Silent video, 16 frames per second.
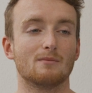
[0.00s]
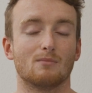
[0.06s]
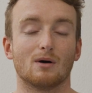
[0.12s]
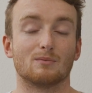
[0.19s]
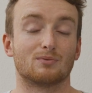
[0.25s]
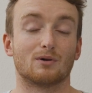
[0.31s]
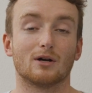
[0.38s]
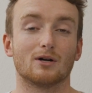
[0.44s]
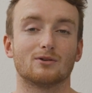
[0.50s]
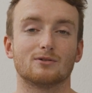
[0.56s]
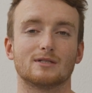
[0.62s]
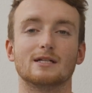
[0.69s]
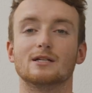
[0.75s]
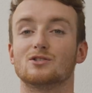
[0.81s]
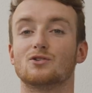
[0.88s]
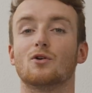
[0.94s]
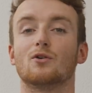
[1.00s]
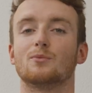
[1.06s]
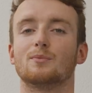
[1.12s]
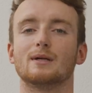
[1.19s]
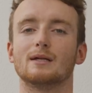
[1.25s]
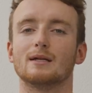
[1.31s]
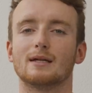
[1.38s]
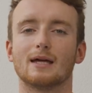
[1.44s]
priority has got to
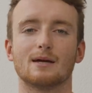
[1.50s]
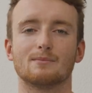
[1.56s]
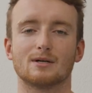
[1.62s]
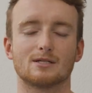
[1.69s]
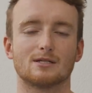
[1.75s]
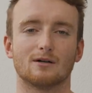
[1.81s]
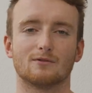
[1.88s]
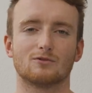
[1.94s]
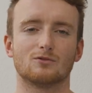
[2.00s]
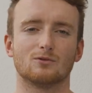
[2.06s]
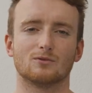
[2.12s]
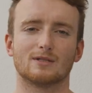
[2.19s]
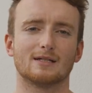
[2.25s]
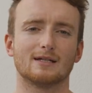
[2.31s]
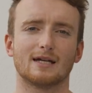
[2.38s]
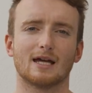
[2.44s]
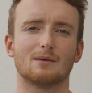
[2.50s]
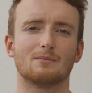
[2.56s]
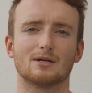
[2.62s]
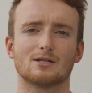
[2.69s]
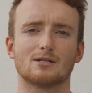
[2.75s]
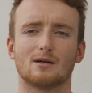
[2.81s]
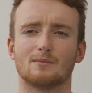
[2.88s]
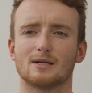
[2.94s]
be getting myself sorted and getting my
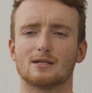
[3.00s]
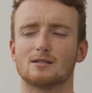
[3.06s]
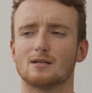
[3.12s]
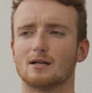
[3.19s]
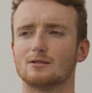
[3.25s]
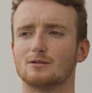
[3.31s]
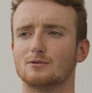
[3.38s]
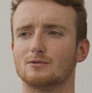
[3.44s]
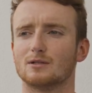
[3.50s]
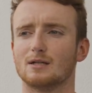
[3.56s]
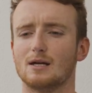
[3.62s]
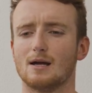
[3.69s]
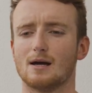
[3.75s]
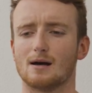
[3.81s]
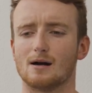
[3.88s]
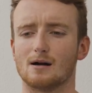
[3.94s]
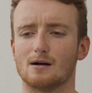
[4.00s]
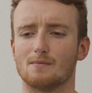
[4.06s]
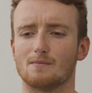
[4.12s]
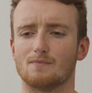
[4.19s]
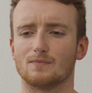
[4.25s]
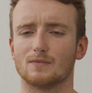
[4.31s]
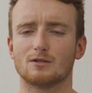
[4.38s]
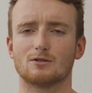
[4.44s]
stomach settled.
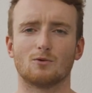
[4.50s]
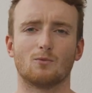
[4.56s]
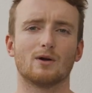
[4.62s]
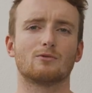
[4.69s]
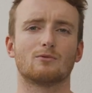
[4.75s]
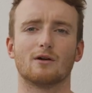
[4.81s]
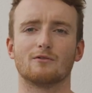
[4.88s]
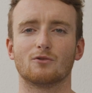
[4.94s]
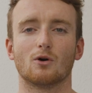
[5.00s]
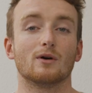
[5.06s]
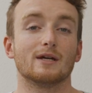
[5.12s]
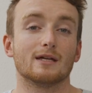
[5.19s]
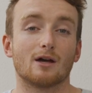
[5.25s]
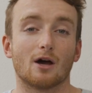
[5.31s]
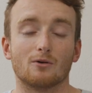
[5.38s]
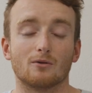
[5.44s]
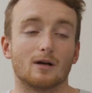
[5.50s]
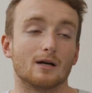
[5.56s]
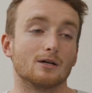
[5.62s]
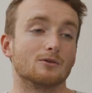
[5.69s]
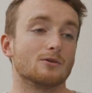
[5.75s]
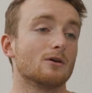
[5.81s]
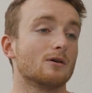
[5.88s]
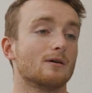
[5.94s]
So whether I've got E.
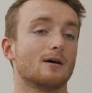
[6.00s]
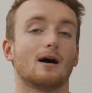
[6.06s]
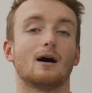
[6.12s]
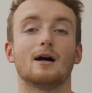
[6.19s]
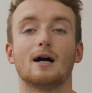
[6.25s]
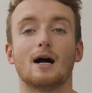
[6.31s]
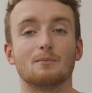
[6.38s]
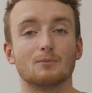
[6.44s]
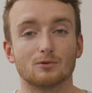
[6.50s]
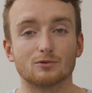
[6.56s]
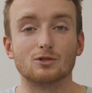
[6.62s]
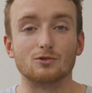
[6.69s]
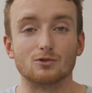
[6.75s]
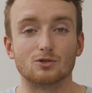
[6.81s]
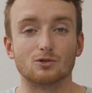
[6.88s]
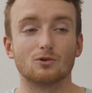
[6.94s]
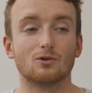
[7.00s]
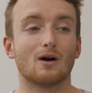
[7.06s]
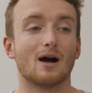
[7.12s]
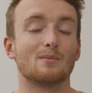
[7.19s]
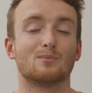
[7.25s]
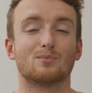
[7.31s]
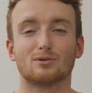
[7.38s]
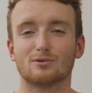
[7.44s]
coli or not, I'm not too sure.
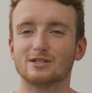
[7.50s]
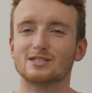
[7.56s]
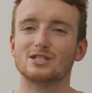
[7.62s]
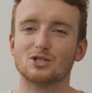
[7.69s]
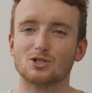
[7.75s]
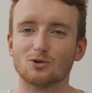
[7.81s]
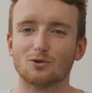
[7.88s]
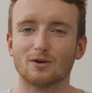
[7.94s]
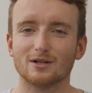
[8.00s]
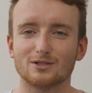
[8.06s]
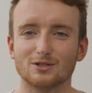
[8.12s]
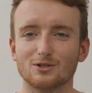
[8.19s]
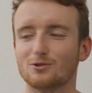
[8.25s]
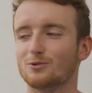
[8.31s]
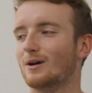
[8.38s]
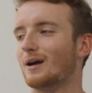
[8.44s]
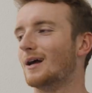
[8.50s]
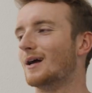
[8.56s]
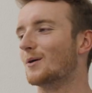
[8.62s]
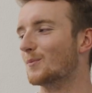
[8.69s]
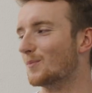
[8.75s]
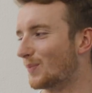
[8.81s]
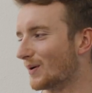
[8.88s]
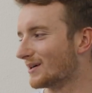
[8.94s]
I'm pretty sure I do,
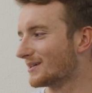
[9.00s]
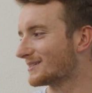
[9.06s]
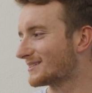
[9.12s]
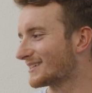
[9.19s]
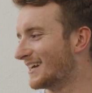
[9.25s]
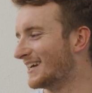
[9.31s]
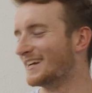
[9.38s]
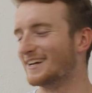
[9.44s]
but